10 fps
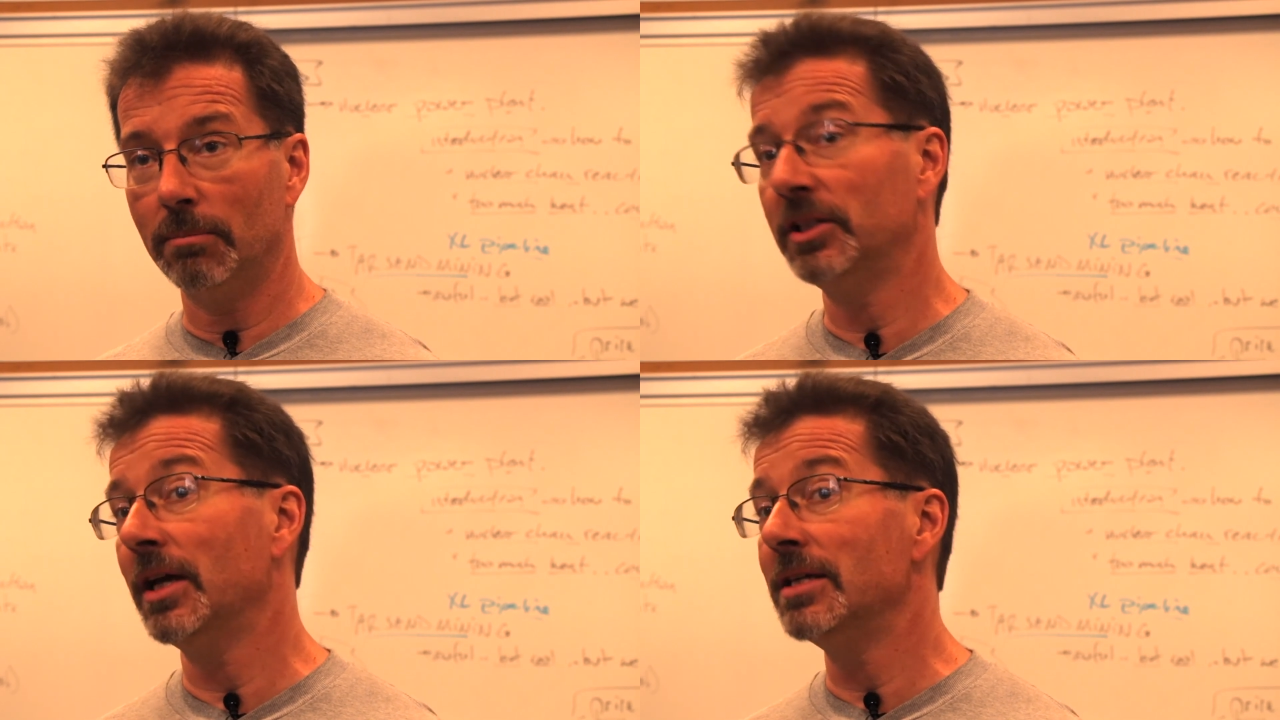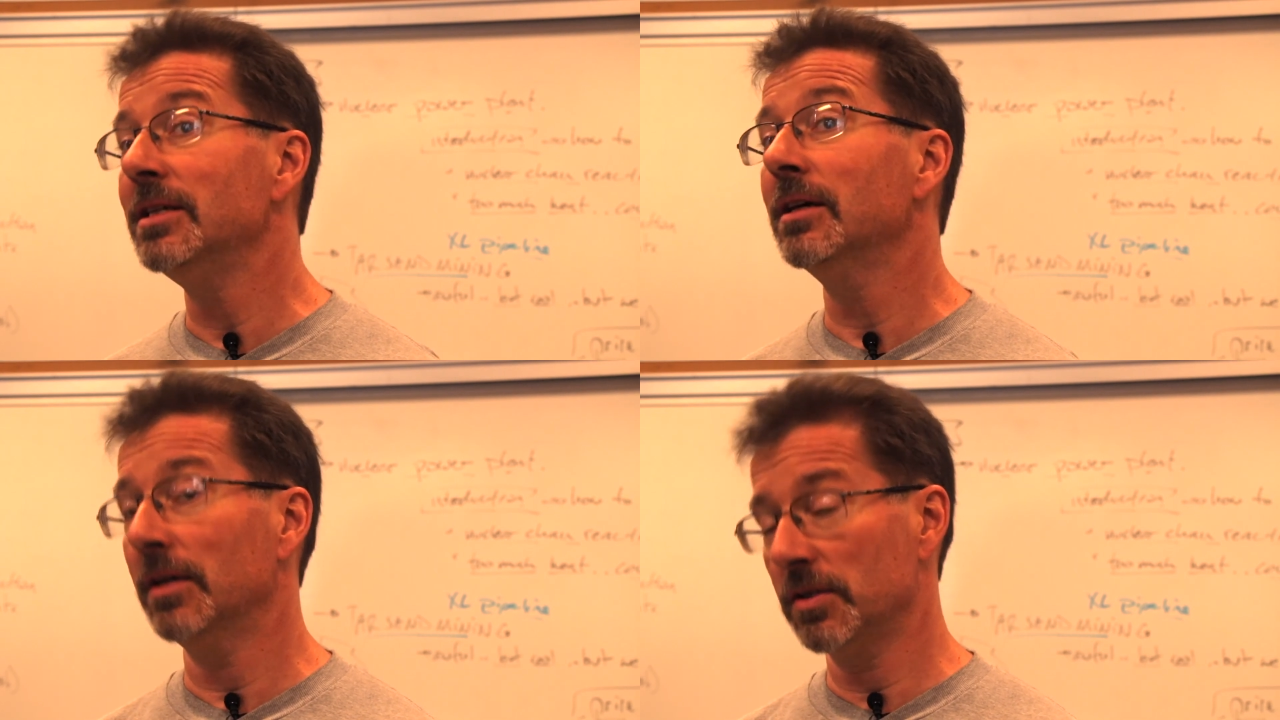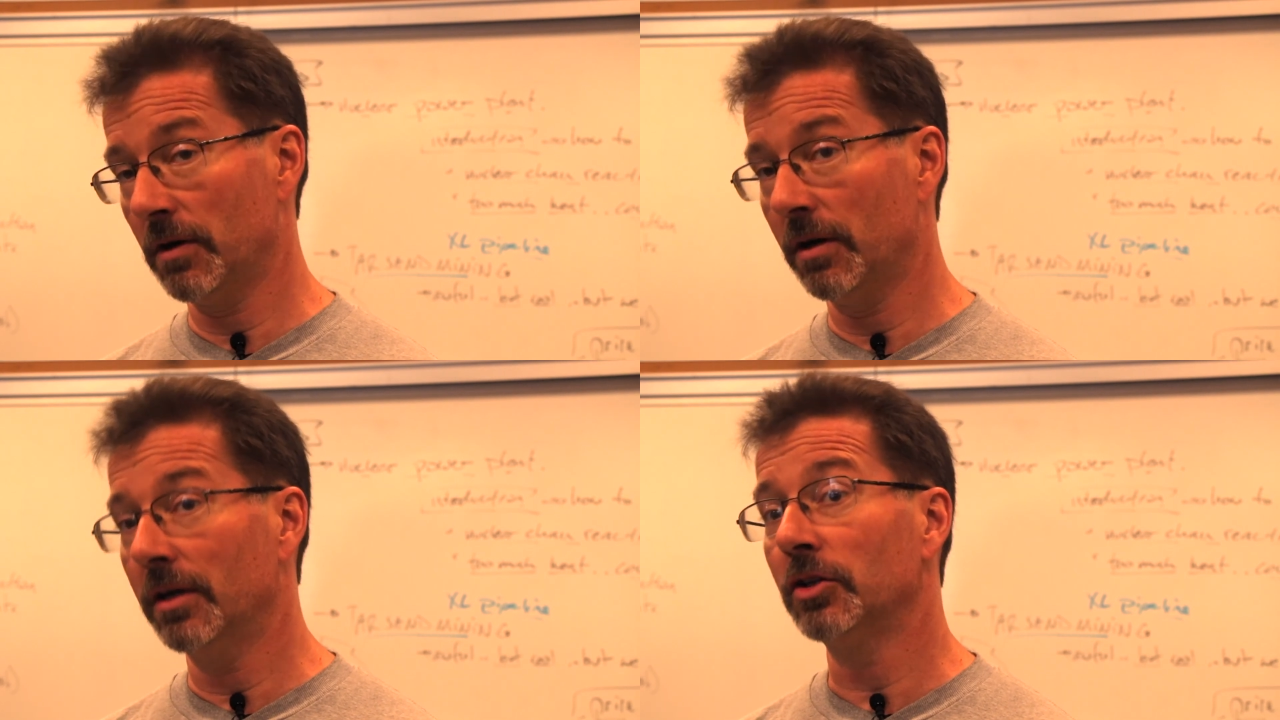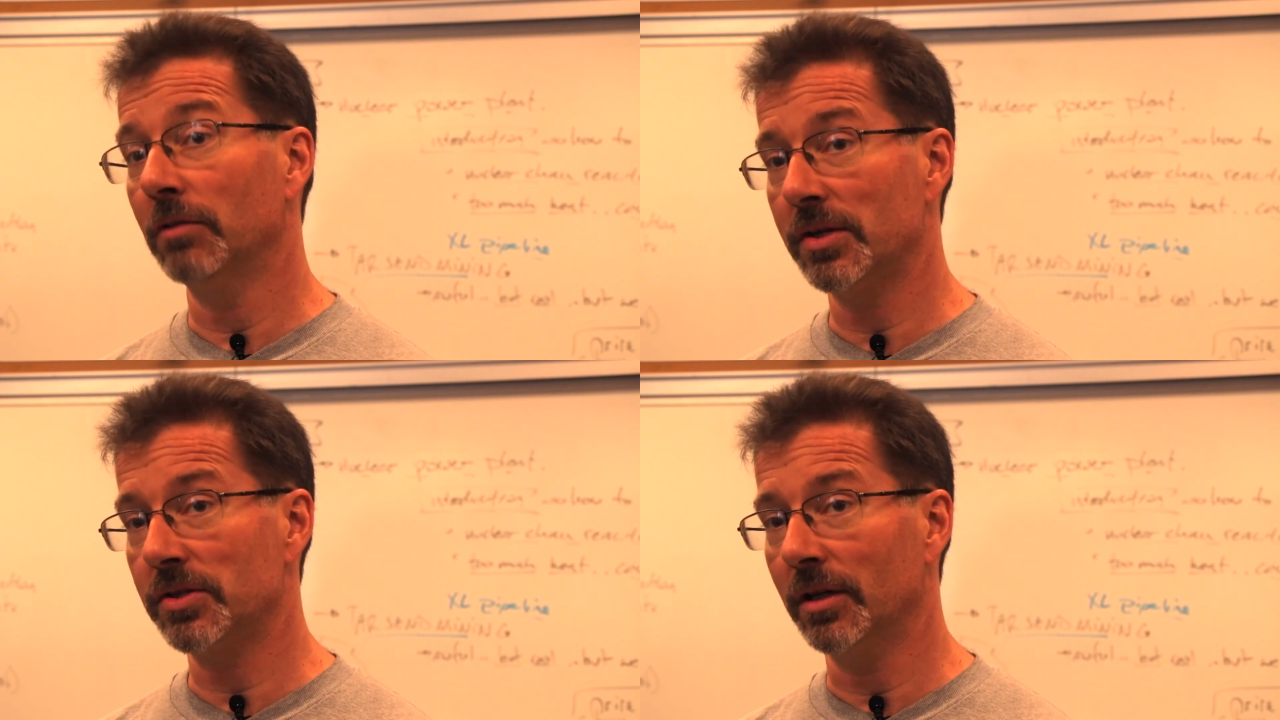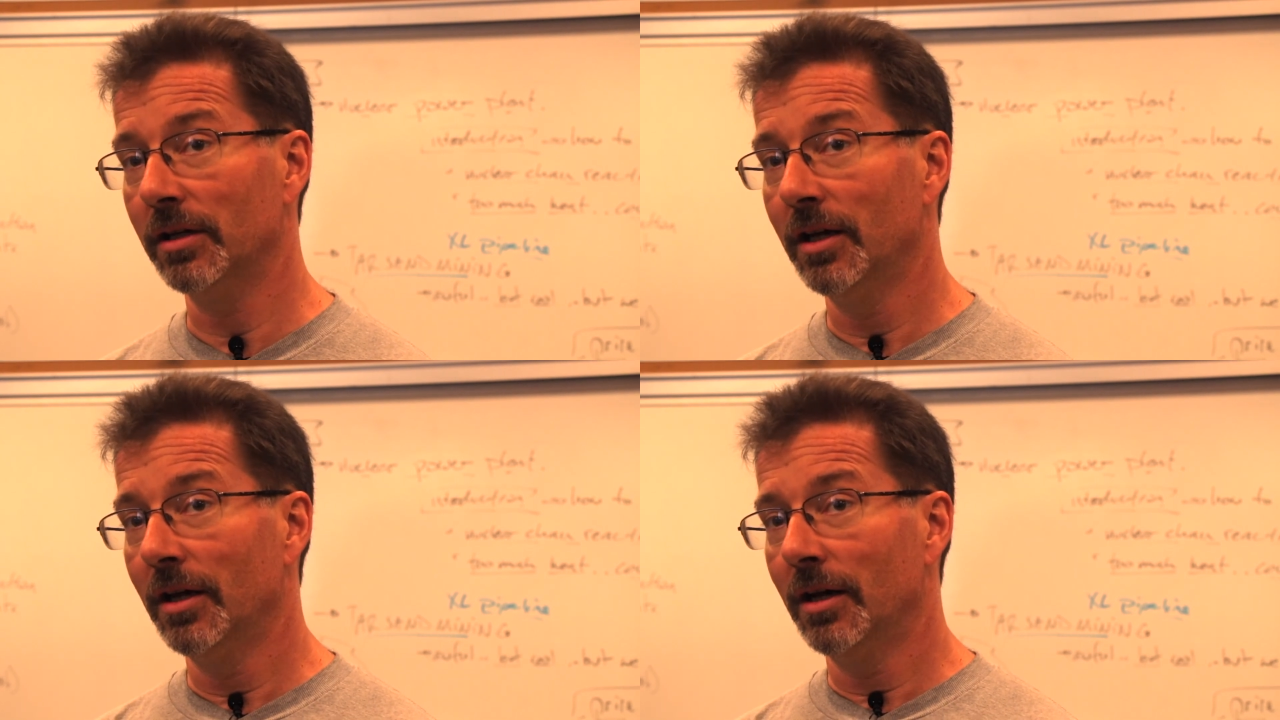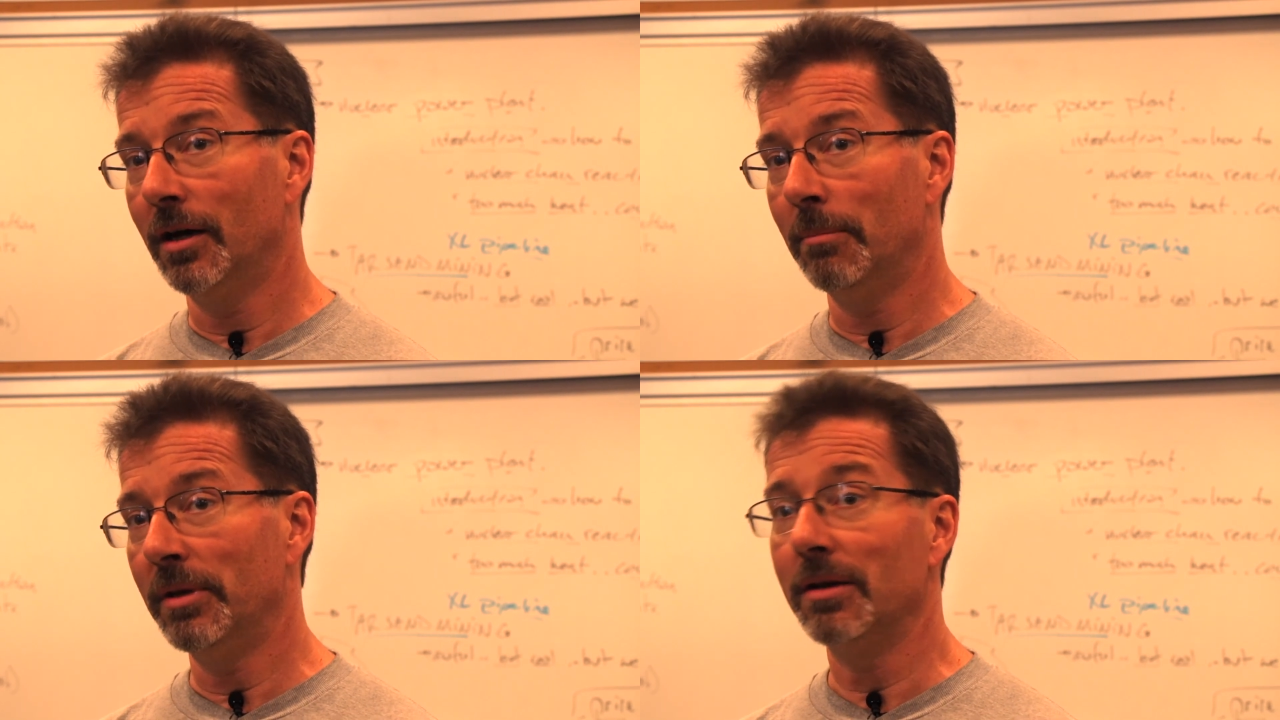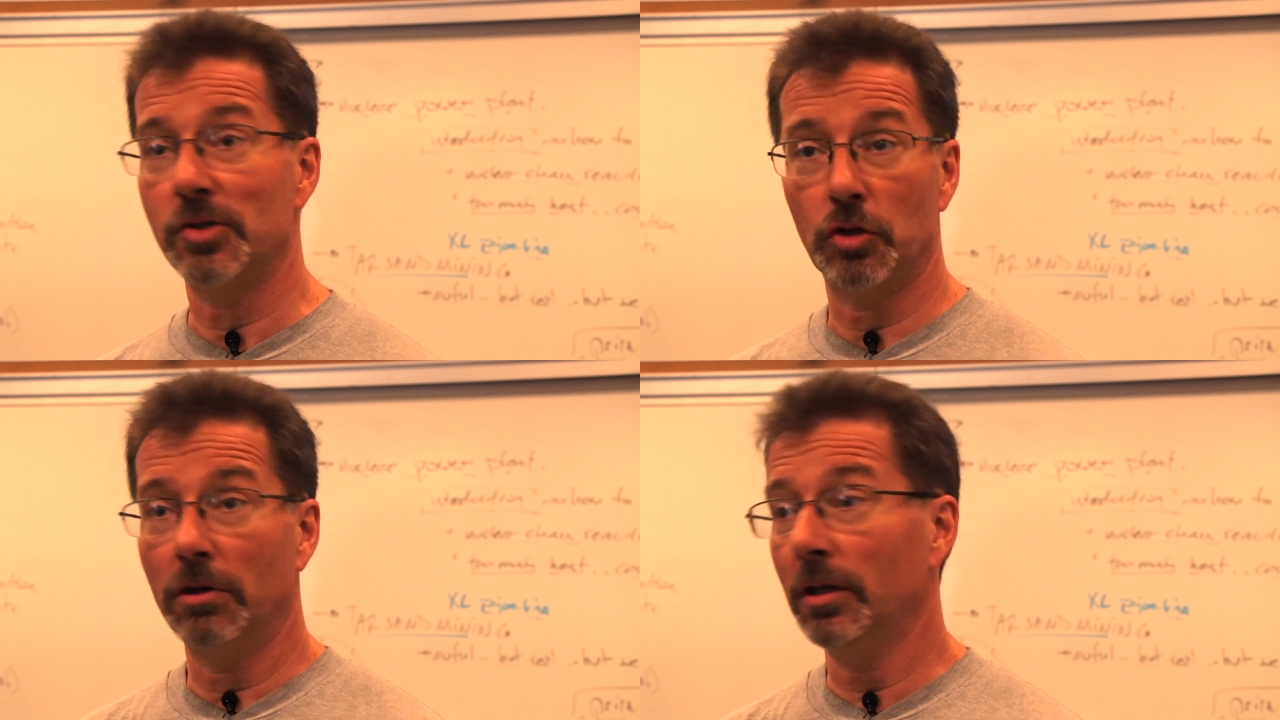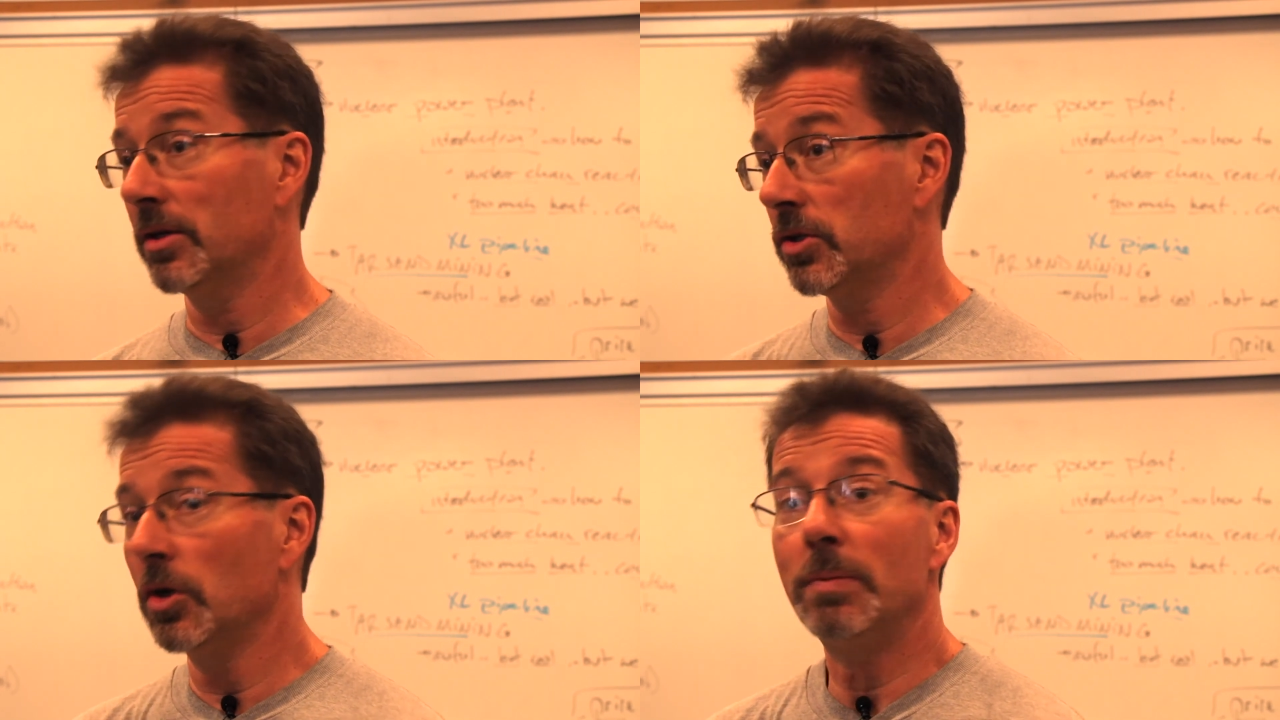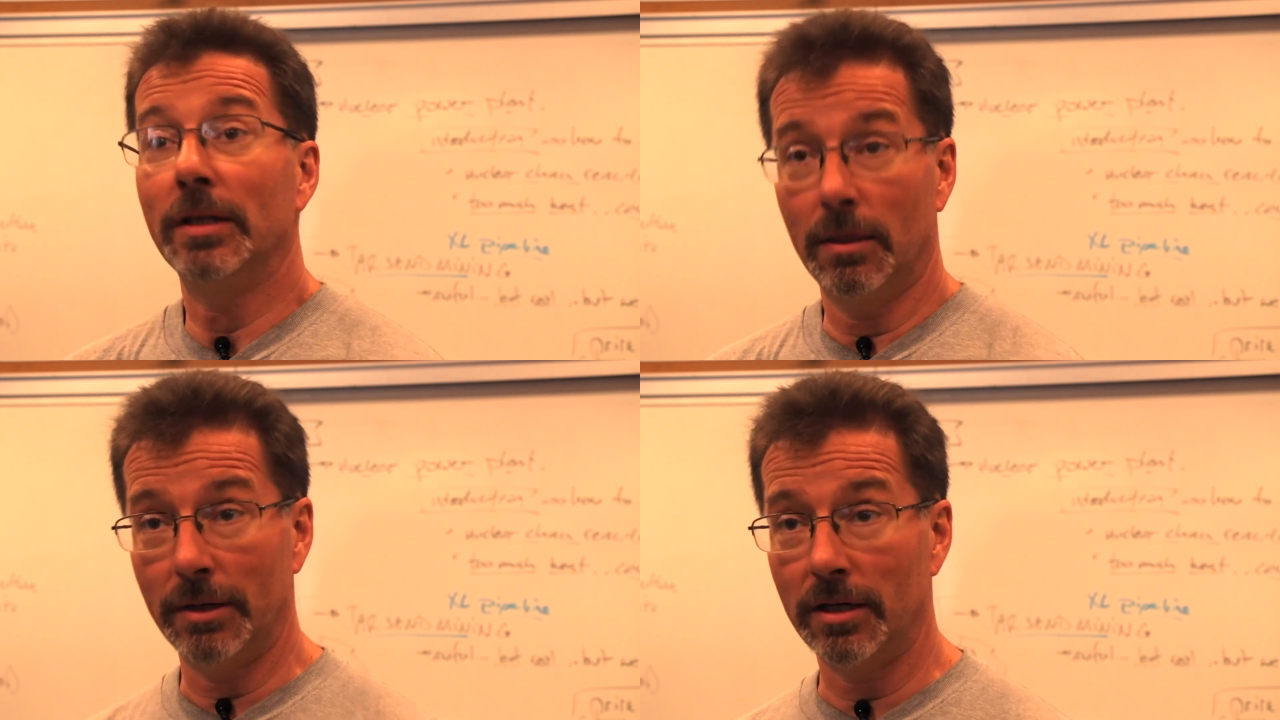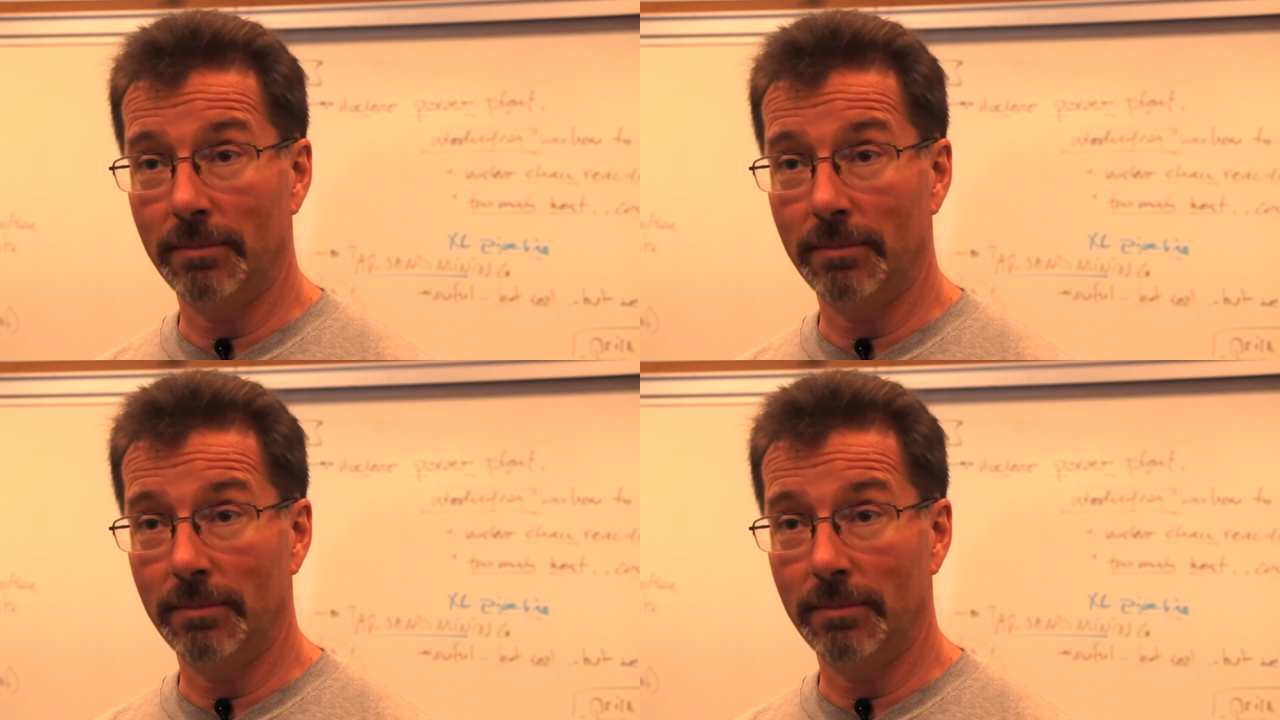But the idea is very interesting because there really is no speed limit.